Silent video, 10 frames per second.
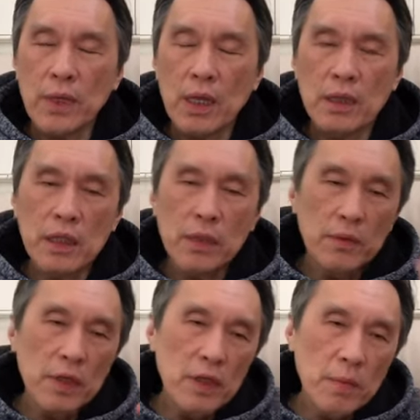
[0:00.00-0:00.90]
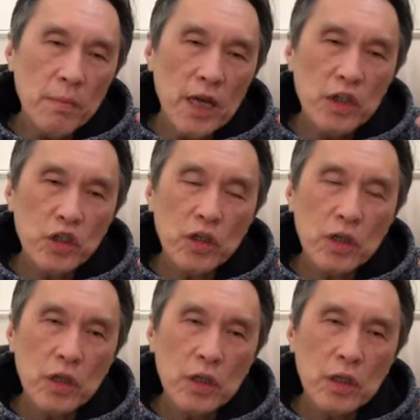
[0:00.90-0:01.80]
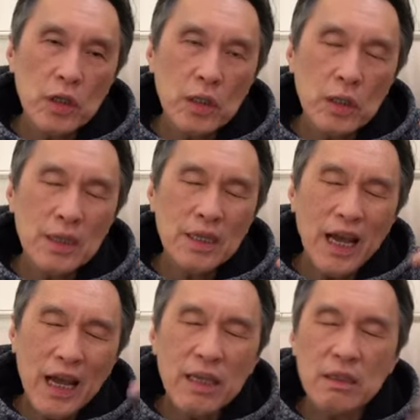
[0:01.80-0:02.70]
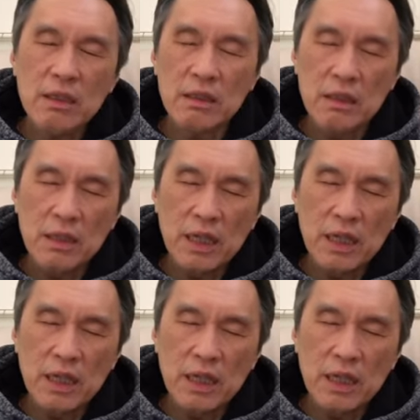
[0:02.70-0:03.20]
the martial title